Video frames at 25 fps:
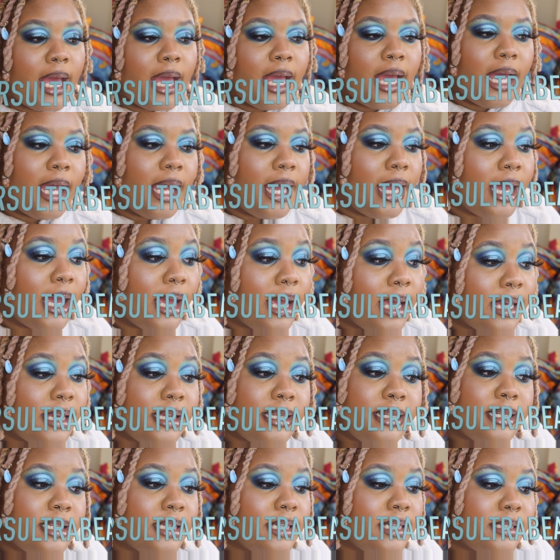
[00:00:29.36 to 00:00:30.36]

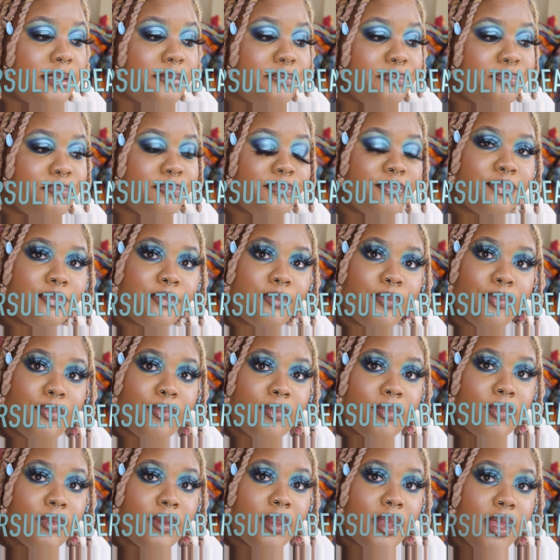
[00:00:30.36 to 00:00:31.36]
And
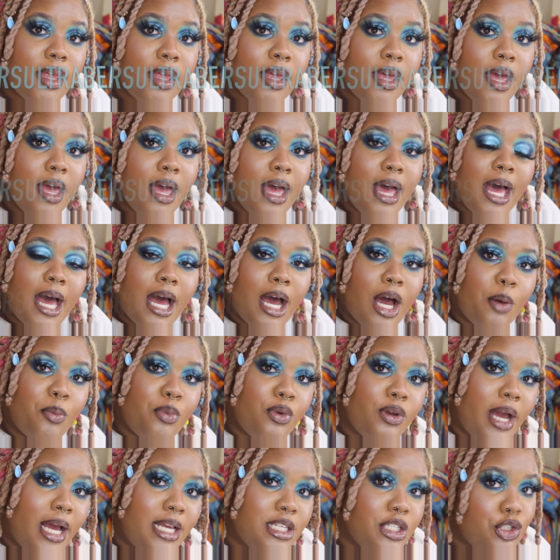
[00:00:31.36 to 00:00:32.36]
I hope
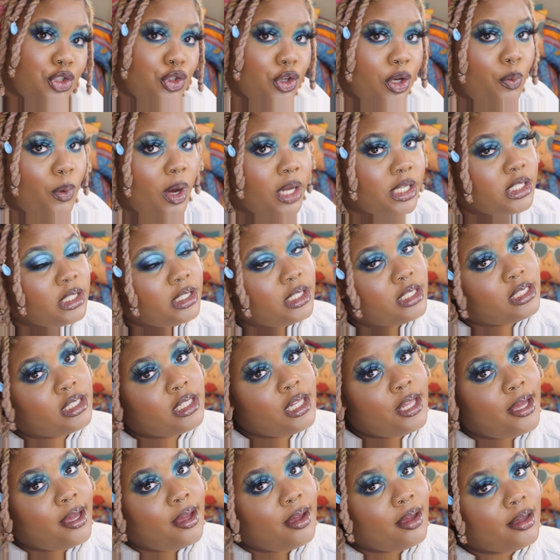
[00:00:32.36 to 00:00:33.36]
you guys enjoy watching this
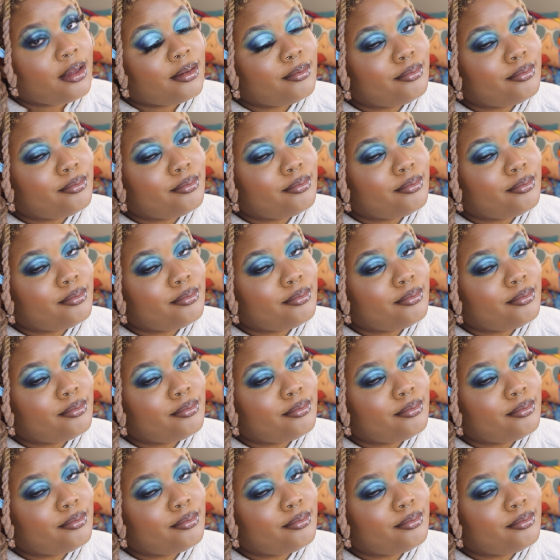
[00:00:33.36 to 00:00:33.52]
look.